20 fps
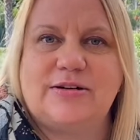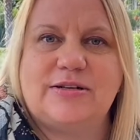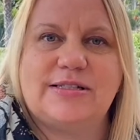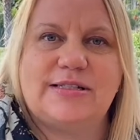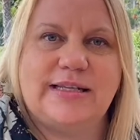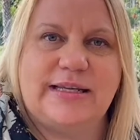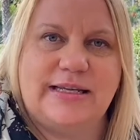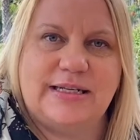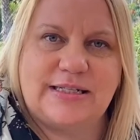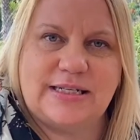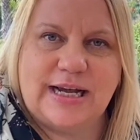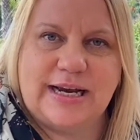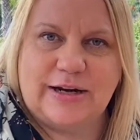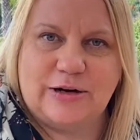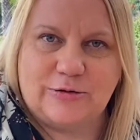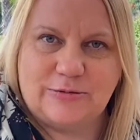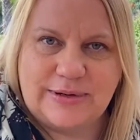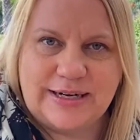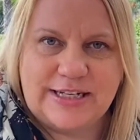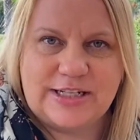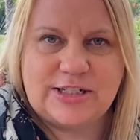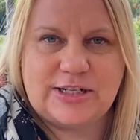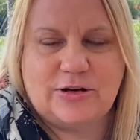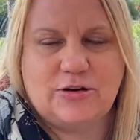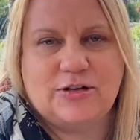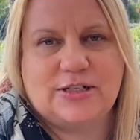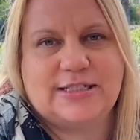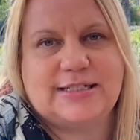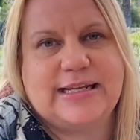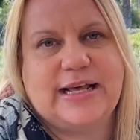There's the entire
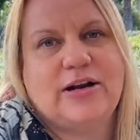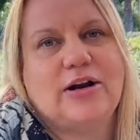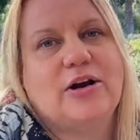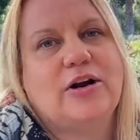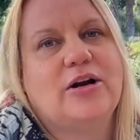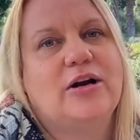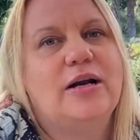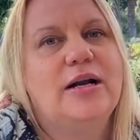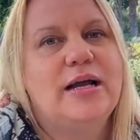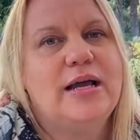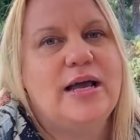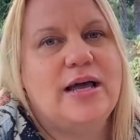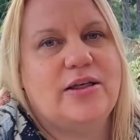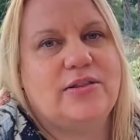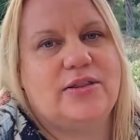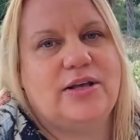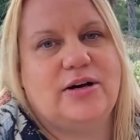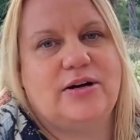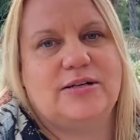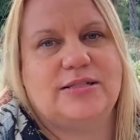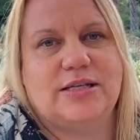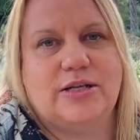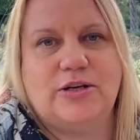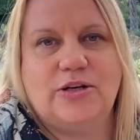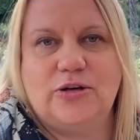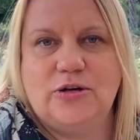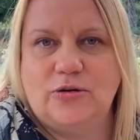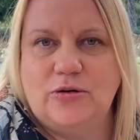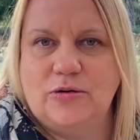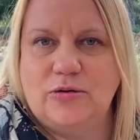research center. There's a
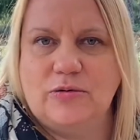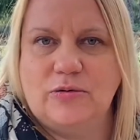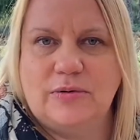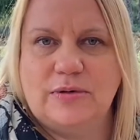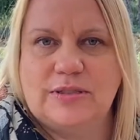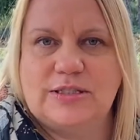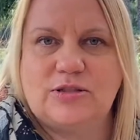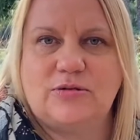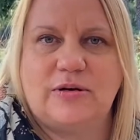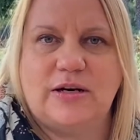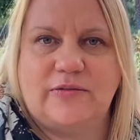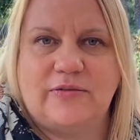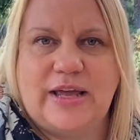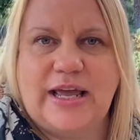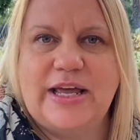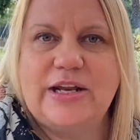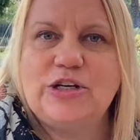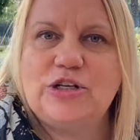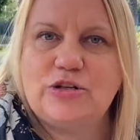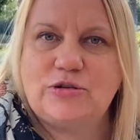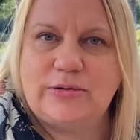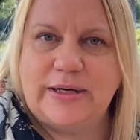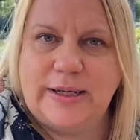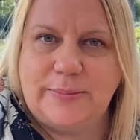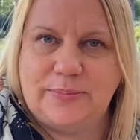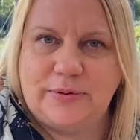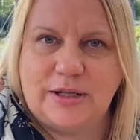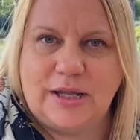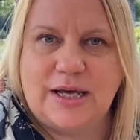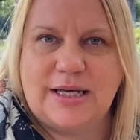new sort of
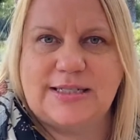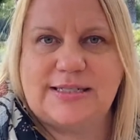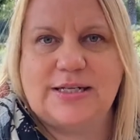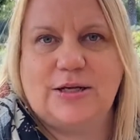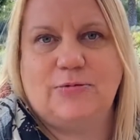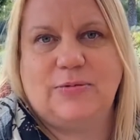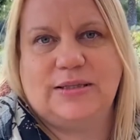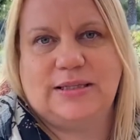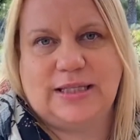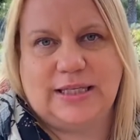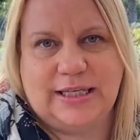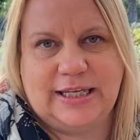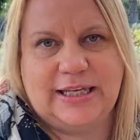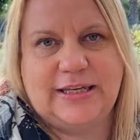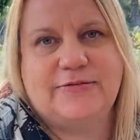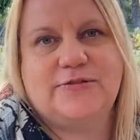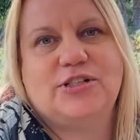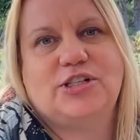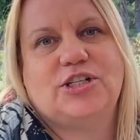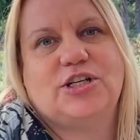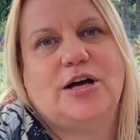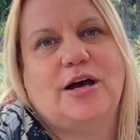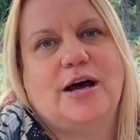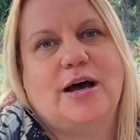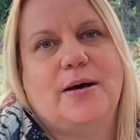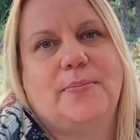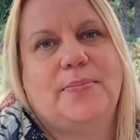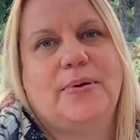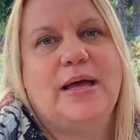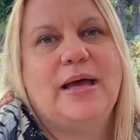entry plaza with the gift
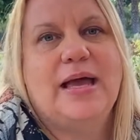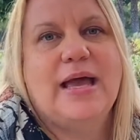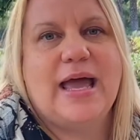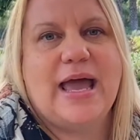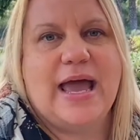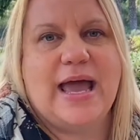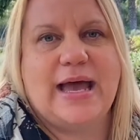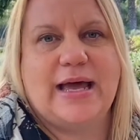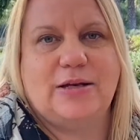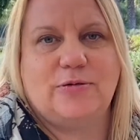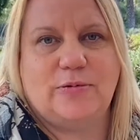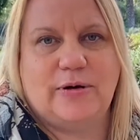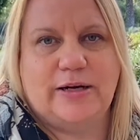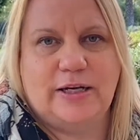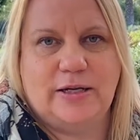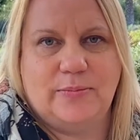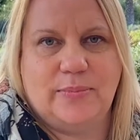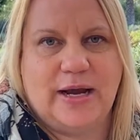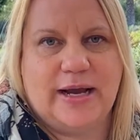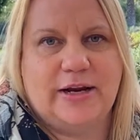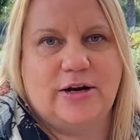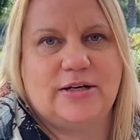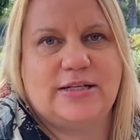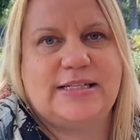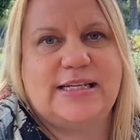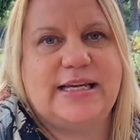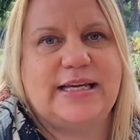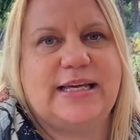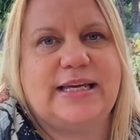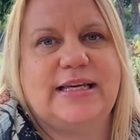shop and where you buy your
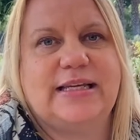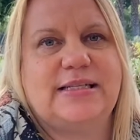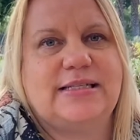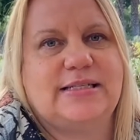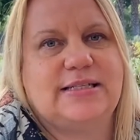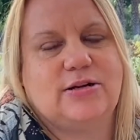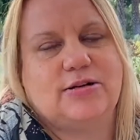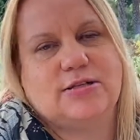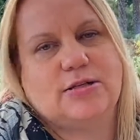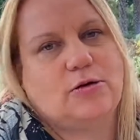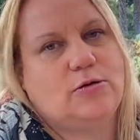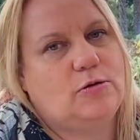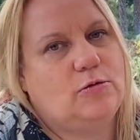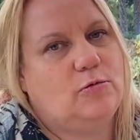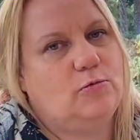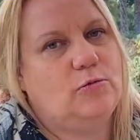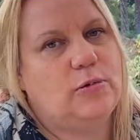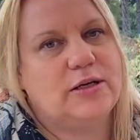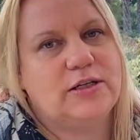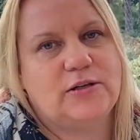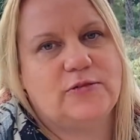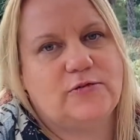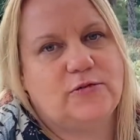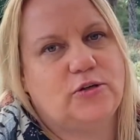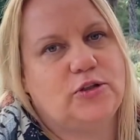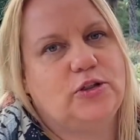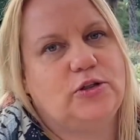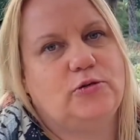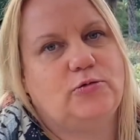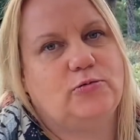tickets. There's a
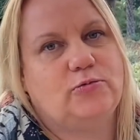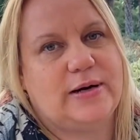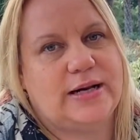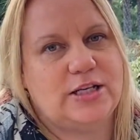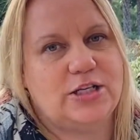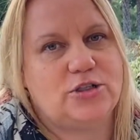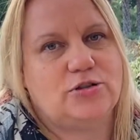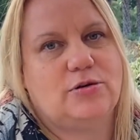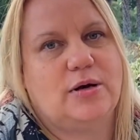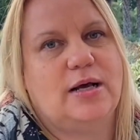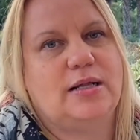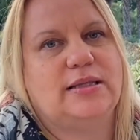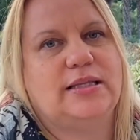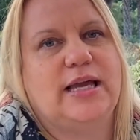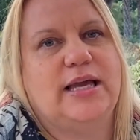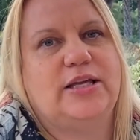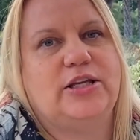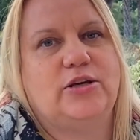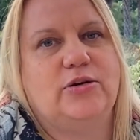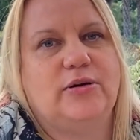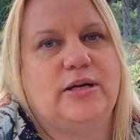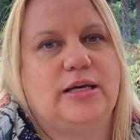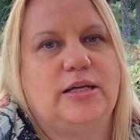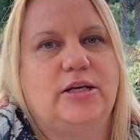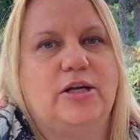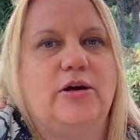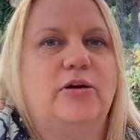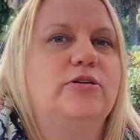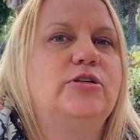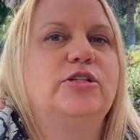wonderful new restaurant that you
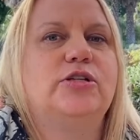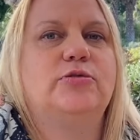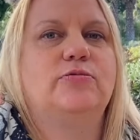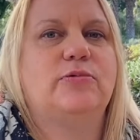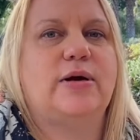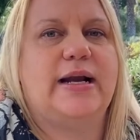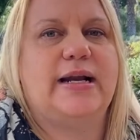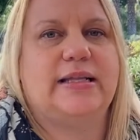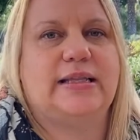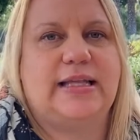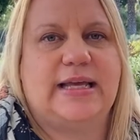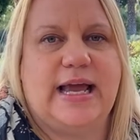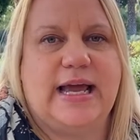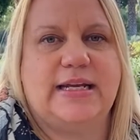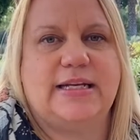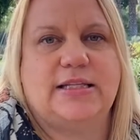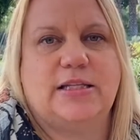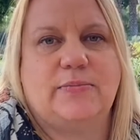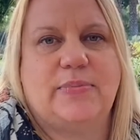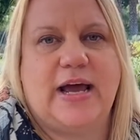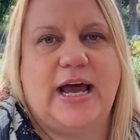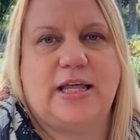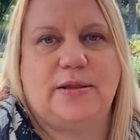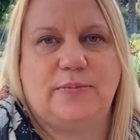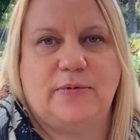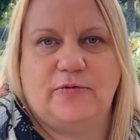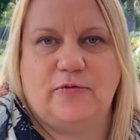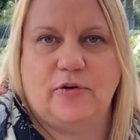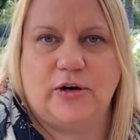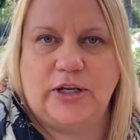can go to right at the end of the
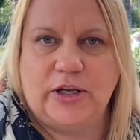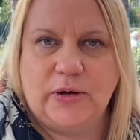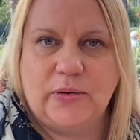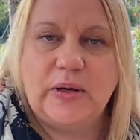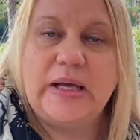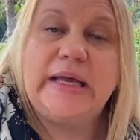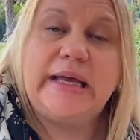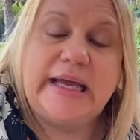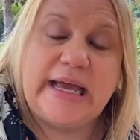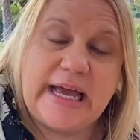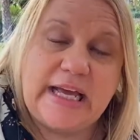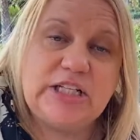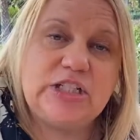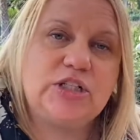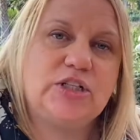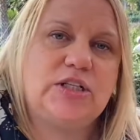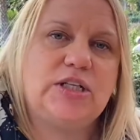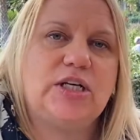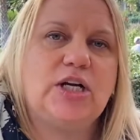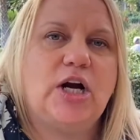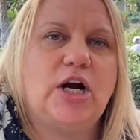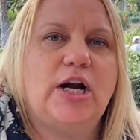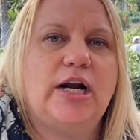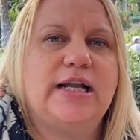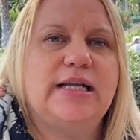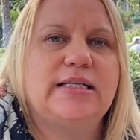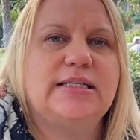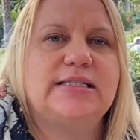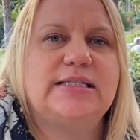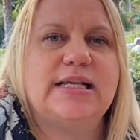path before you enter the
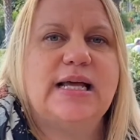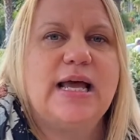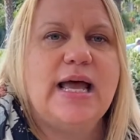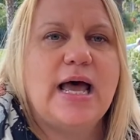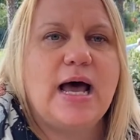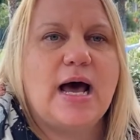gardens.